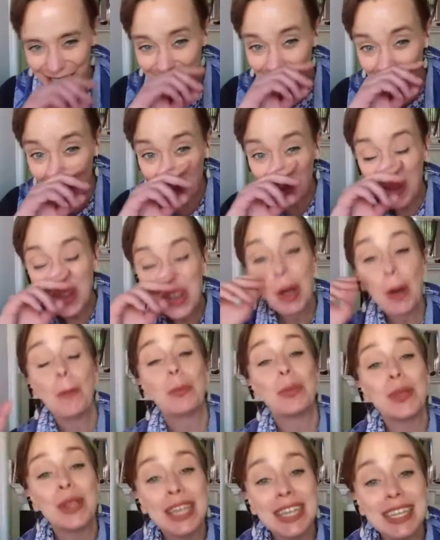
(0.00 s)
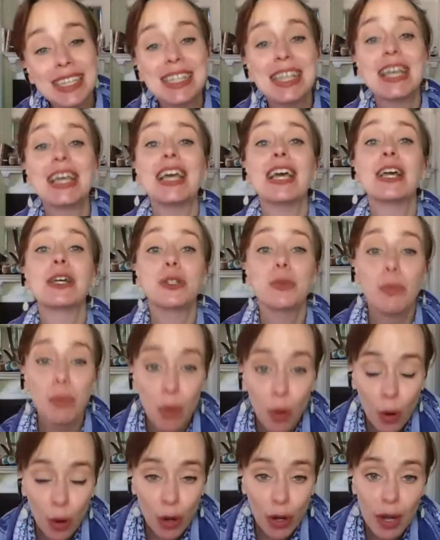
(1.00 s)
So please
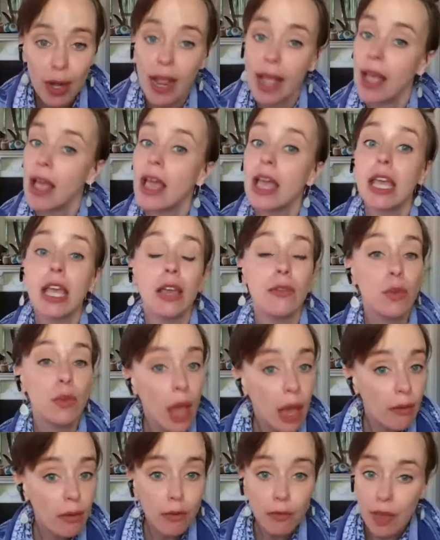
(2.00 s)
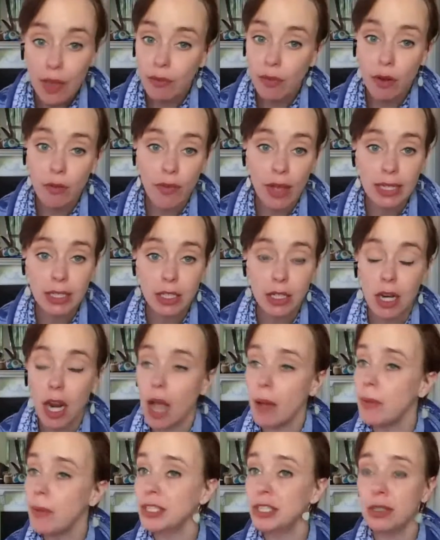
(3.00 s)
explore. If you have a favorite vendor,
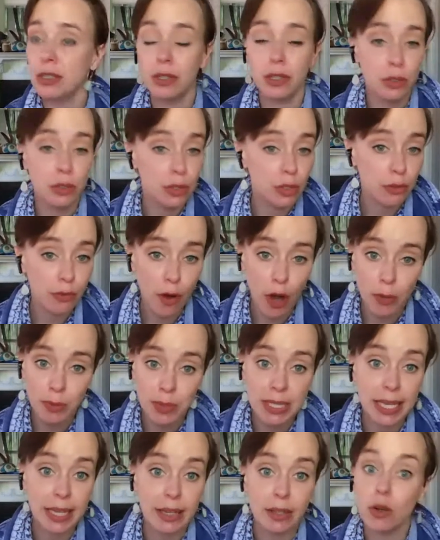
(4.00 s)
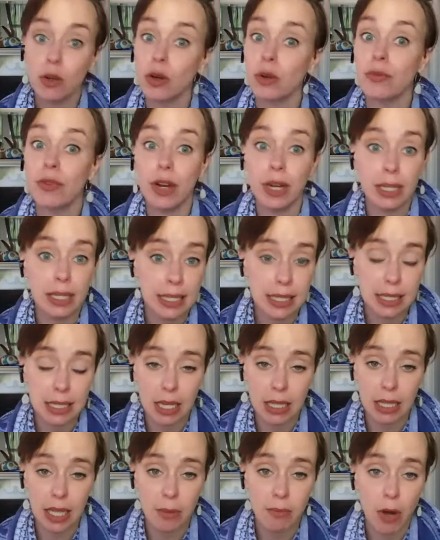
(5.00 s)
I bet you they're doing a farm stand or at very least
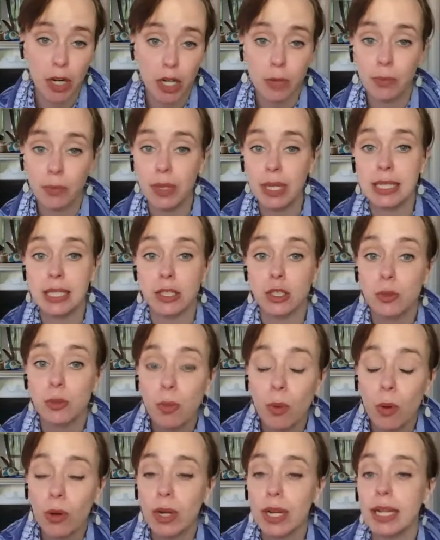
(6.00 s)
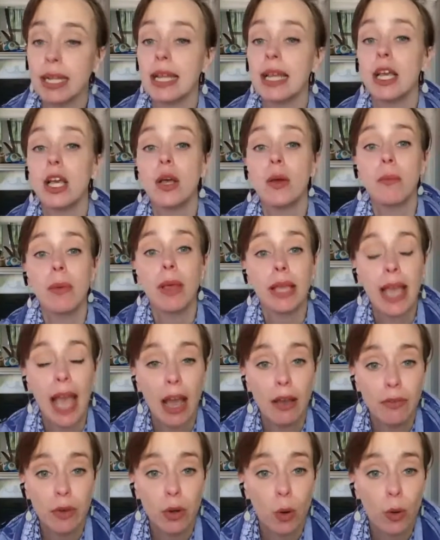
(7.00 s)
an online marketplace. Explore it.
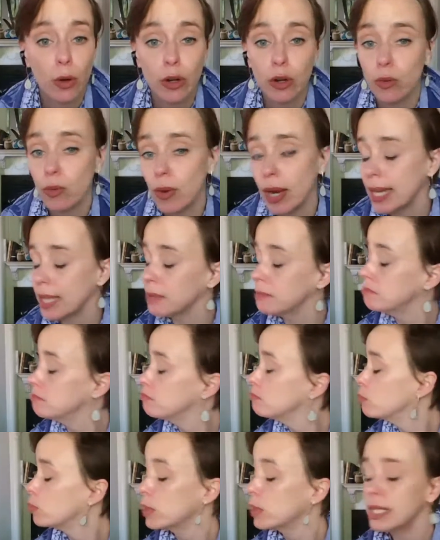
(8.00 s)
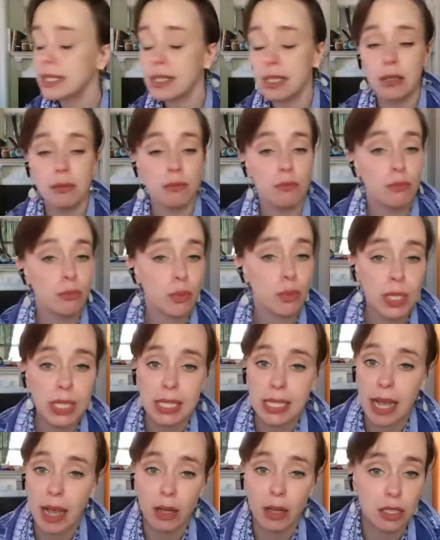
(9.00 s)
Have your order ready. Breeze in,
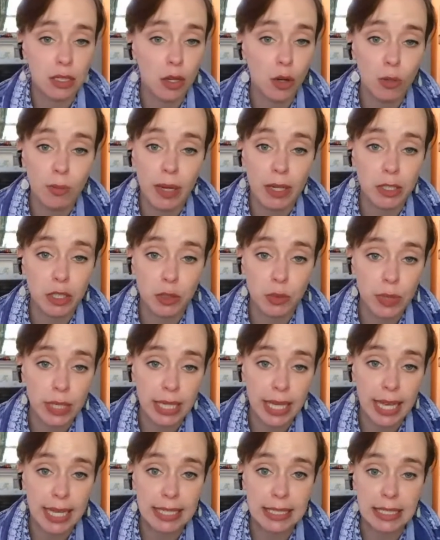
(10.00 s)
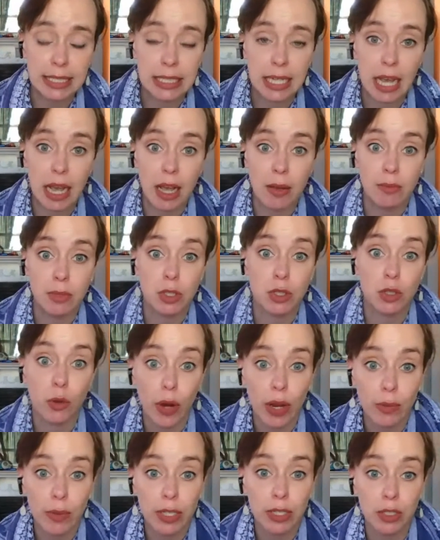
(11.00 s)
breeze out, go about your weekend. It's a
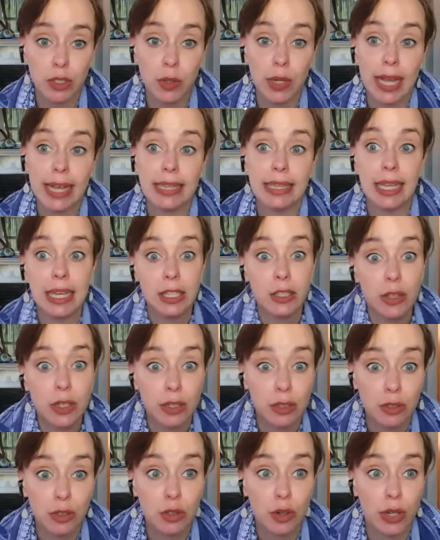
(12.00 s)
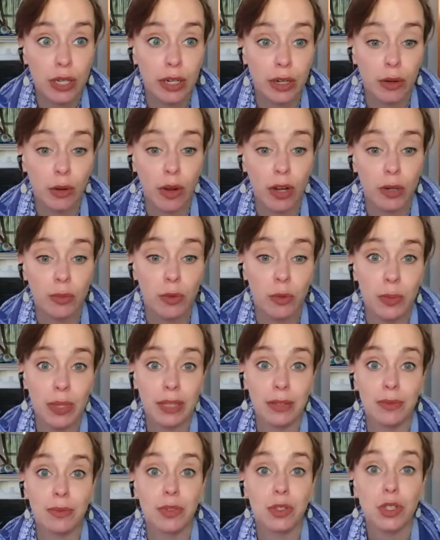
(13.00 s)
great way to do it. And then you can enjoy an incredible
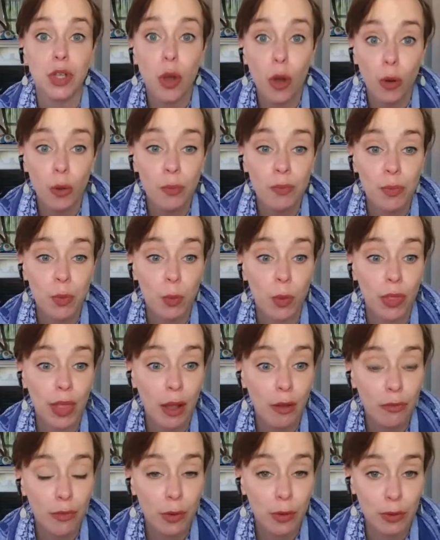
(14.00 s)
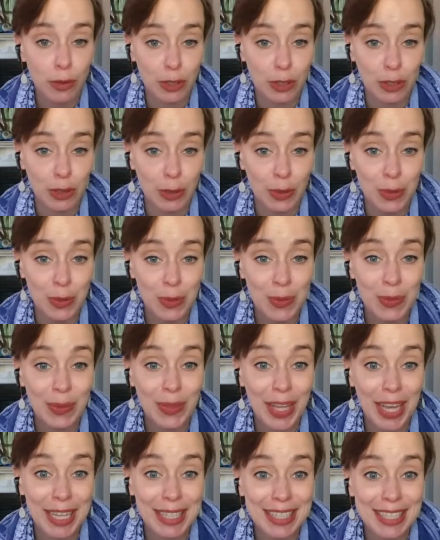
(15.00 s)
meal. So without further ado,
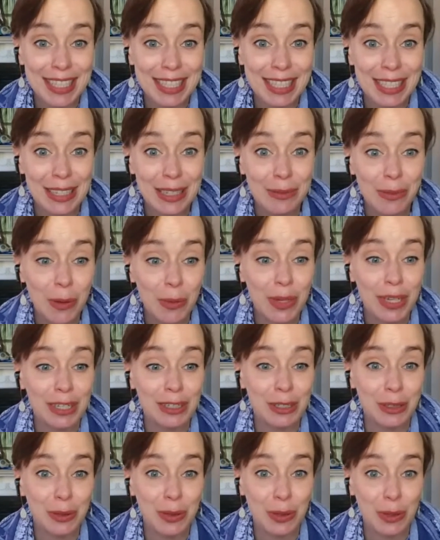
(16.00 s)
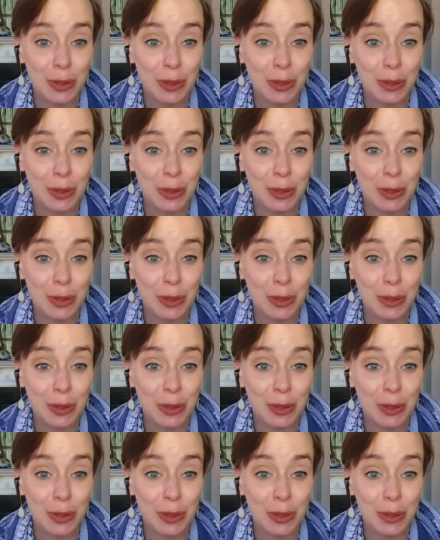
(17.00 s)
let's see what we can do